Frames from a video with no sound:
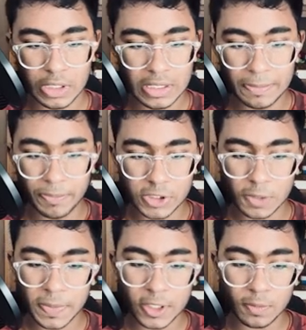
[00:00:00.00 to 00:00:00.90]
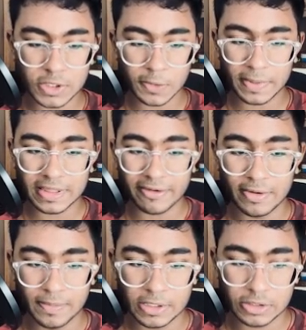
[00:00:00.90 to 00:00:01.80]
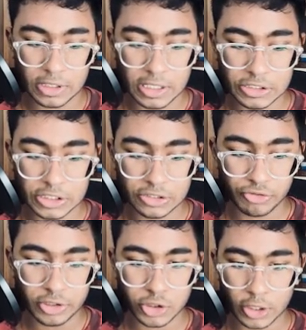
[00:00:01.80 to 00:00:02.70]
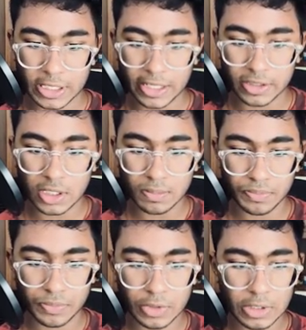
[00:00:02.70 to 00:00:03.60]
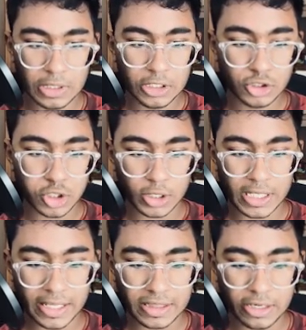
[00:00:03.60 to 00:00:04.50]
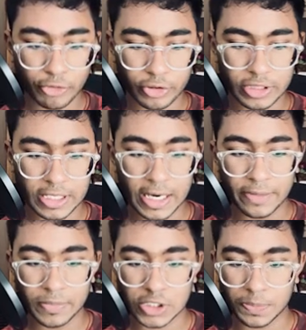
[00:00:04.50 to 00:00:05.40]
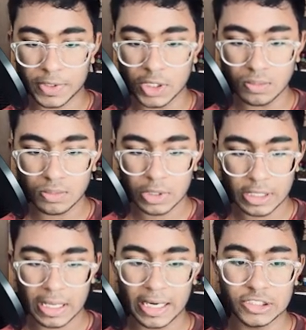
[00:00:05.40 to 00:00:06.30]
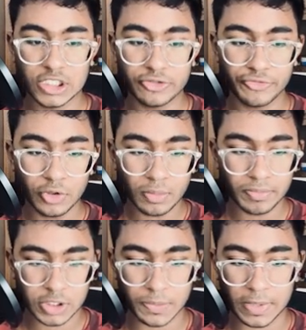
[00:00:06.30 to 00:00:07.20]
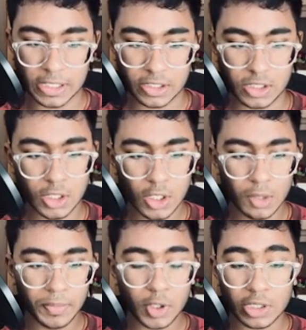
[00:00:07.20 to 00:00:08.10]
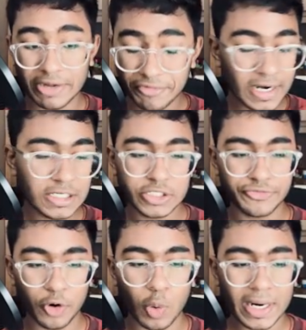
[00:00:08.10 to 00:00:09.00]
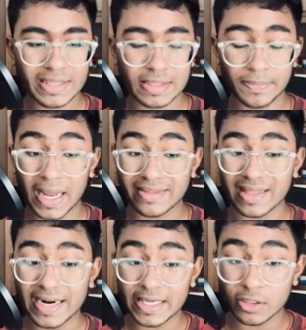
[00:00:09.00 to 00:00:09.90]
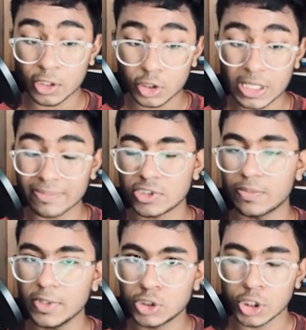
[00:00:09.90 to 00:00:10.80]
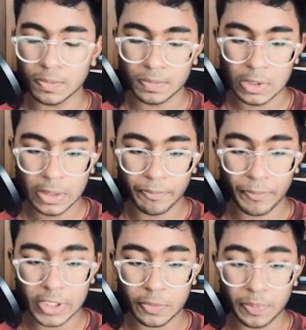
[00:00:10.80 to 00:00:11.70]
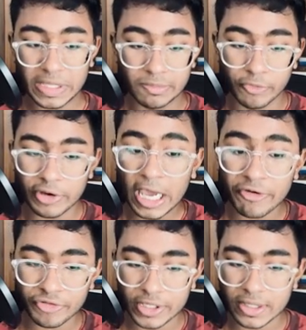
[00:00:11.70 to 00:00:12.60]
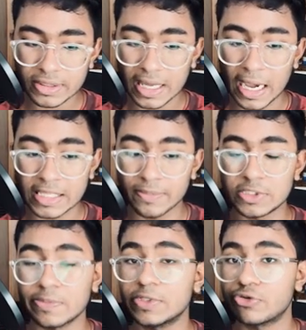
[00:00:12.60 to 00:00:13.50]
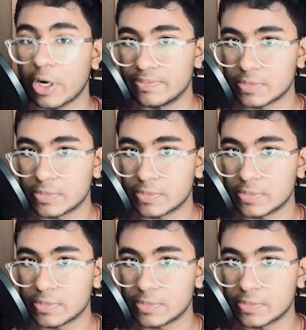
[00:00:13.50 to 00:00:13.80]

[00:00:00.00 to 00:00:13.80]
Bishop e two, bishop e seven, b, uh, g three, short castle. Short castle, rook c eight, bishop here, knight g four, bishop takes. Because after knight g four, white's uh, black's idea is not to capture the bishop, but to play the move f six and the bishop is trapped.